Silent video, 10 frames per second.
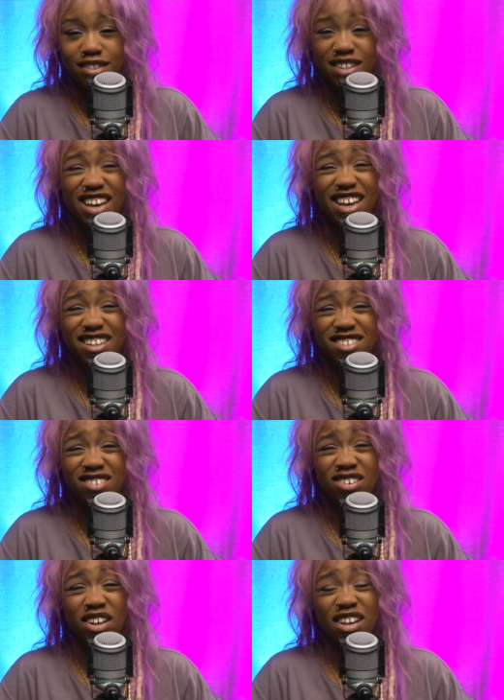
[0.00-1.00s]
they get
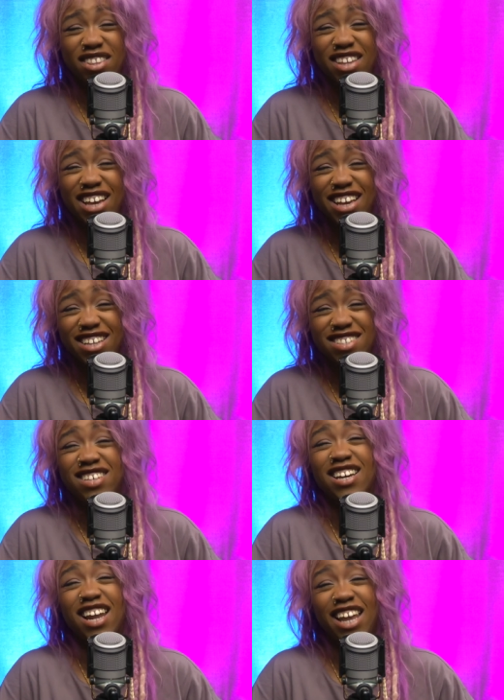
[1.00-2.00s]
to
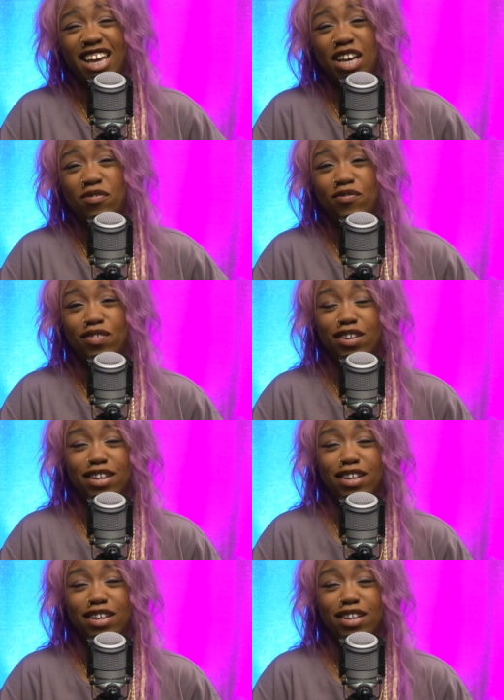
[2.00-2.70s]
claim